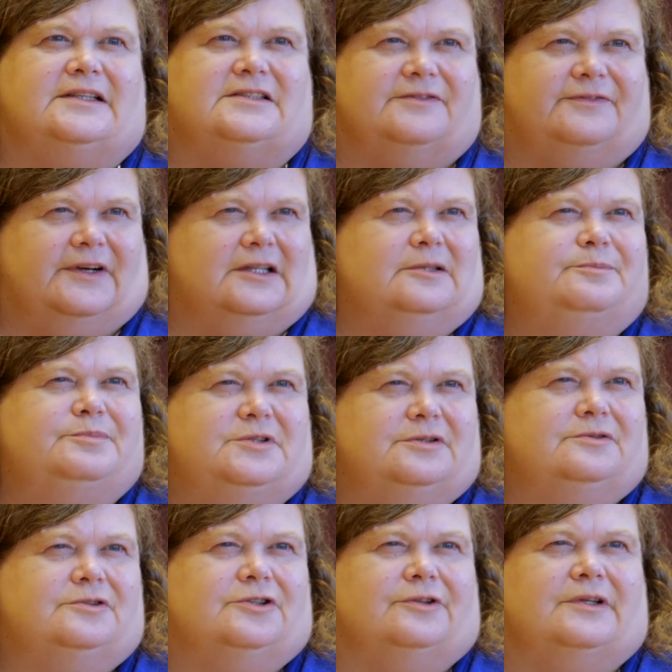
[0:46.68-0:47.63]

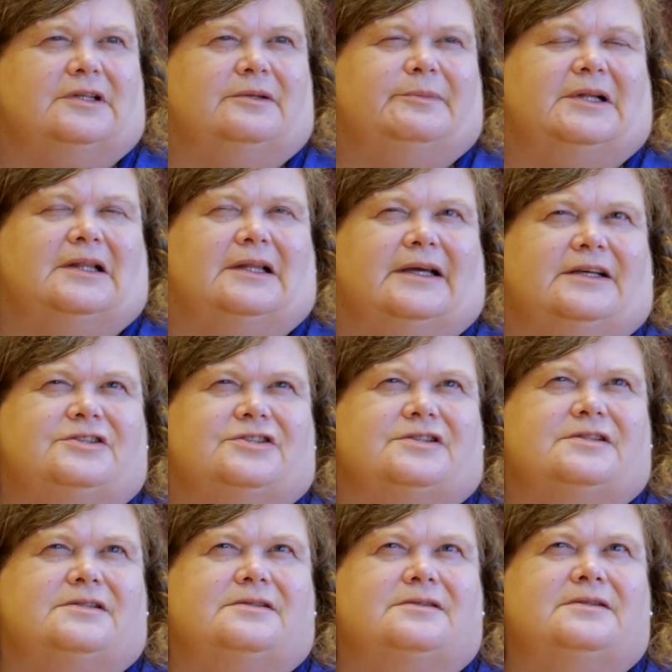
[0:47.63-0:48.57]
developed during the Middle
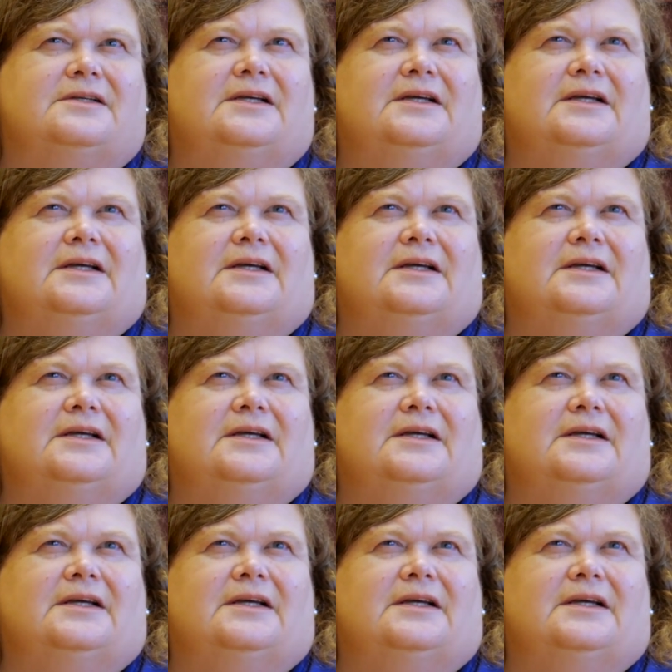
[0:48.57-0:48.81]
Ages,